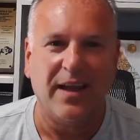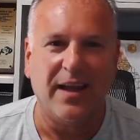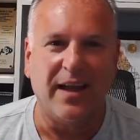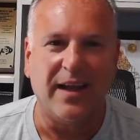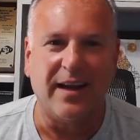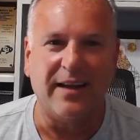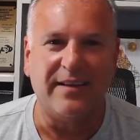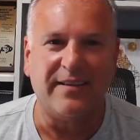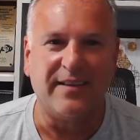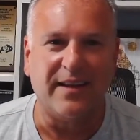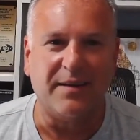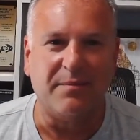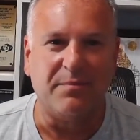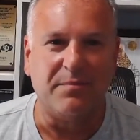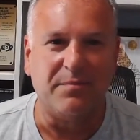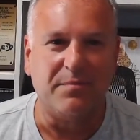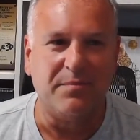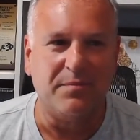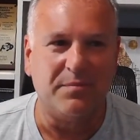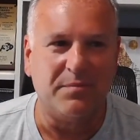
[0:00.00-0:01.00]
And I said,
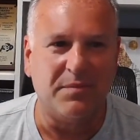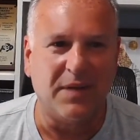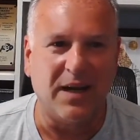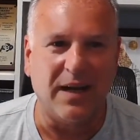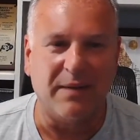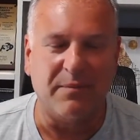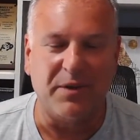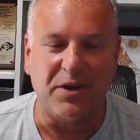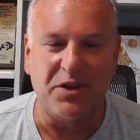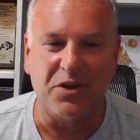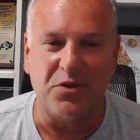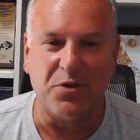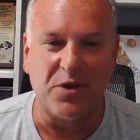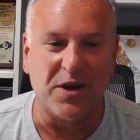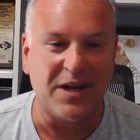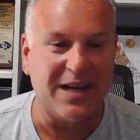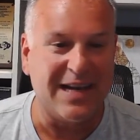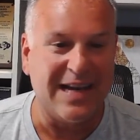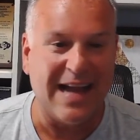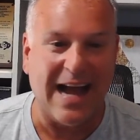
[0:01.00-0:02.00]
Mohamed, you are
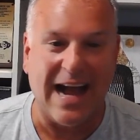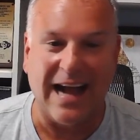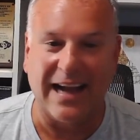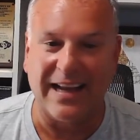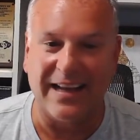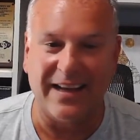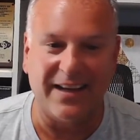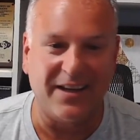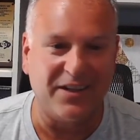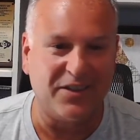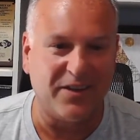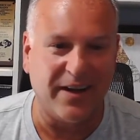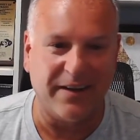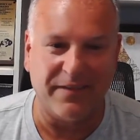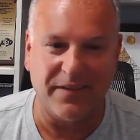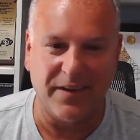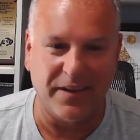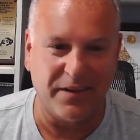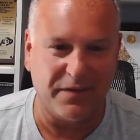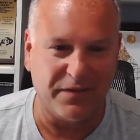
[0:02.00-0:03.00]
not getting
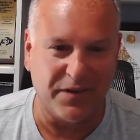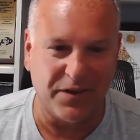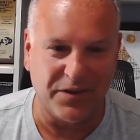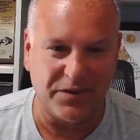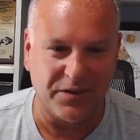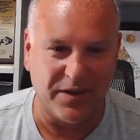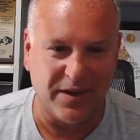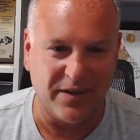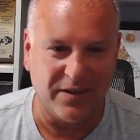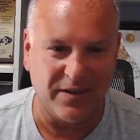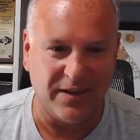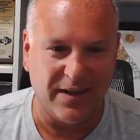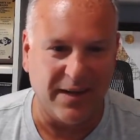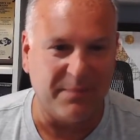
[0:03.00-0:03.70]
drafted in the first round.